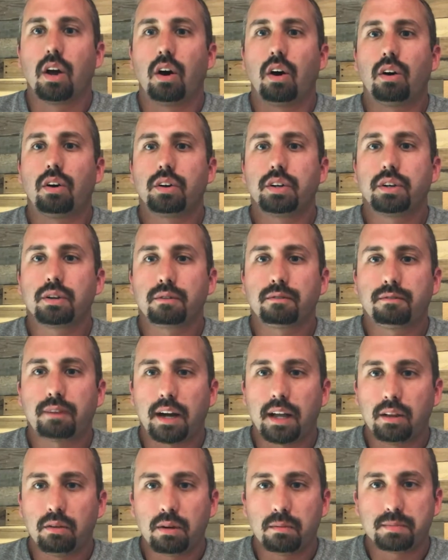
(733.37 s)
all your
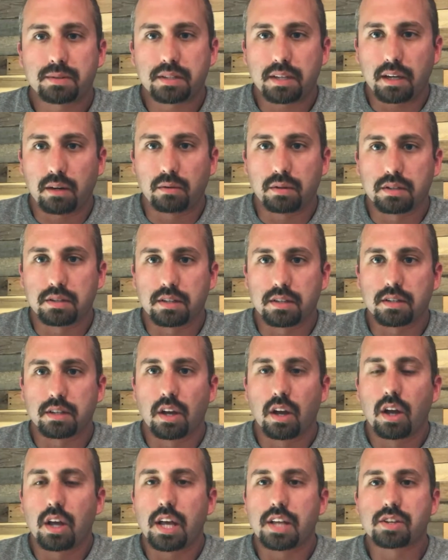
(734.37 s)
follow-up
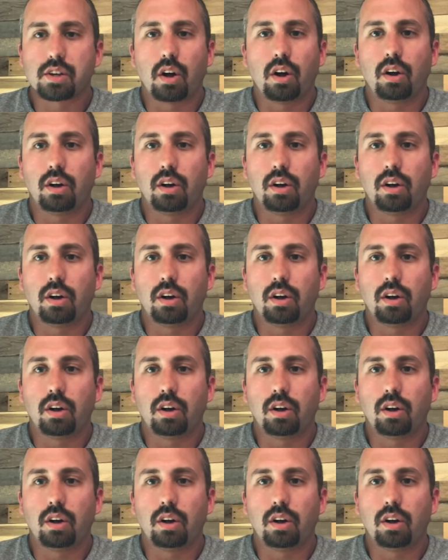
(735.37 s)
sequences, it's